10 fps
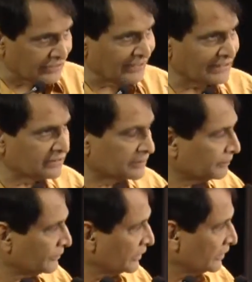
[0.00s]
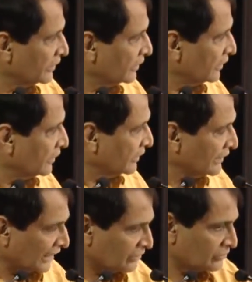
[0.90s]
results. In
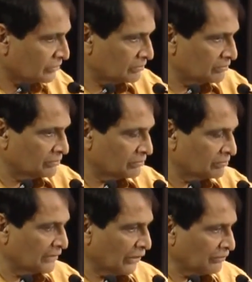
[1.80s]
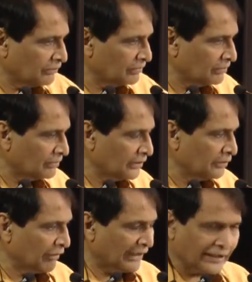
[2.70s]
last, now, in
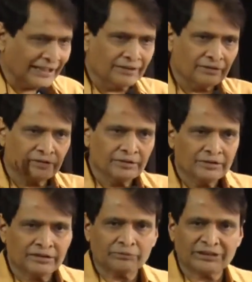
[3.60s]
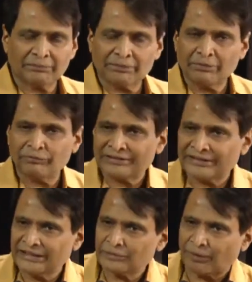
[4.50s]
fact, again, Jamshed must be
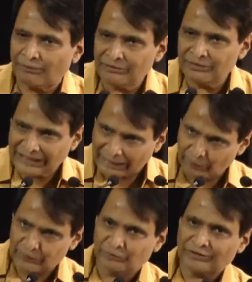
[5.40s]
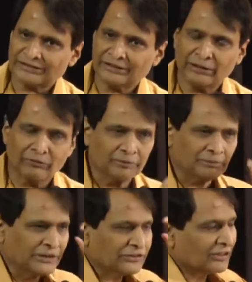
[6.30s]
facing this problem, which I am also facing. Every
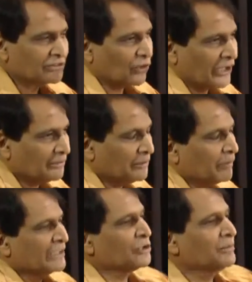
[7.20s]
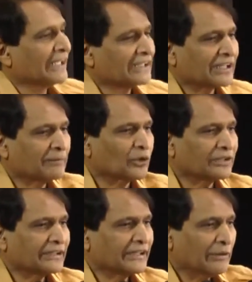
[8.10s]
minister is calling me, please give me rakes. I am not
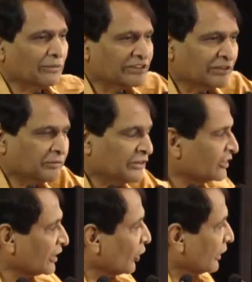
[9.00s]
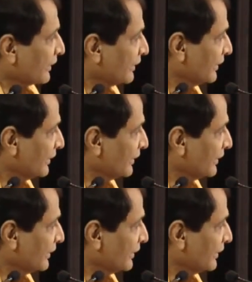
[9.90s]
getting every chief minister calling.